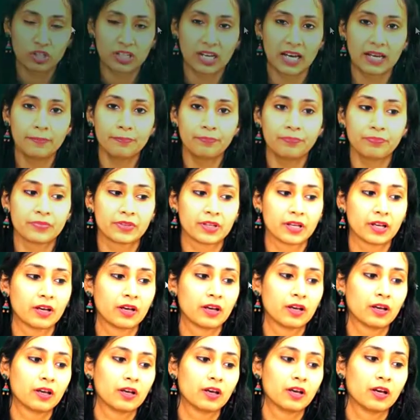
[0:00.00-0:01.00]
time,
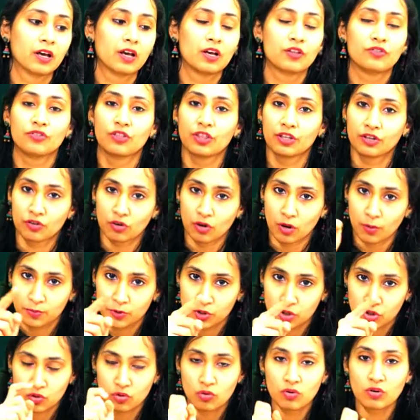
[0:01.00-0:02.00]
the top
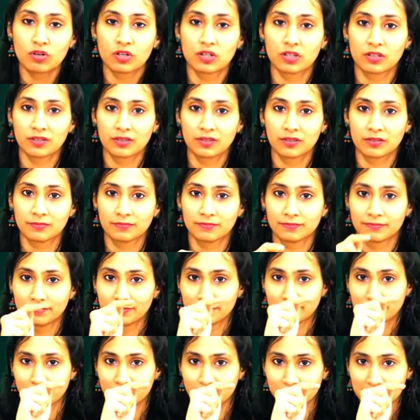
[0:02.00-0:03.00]
stroke,
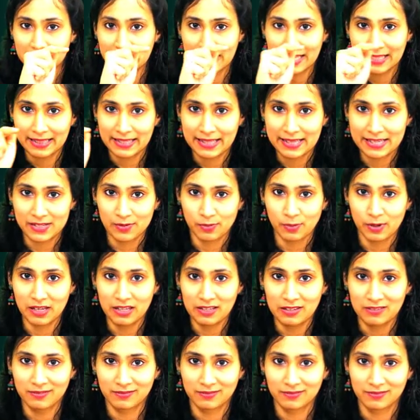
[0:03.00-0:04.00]
then this one,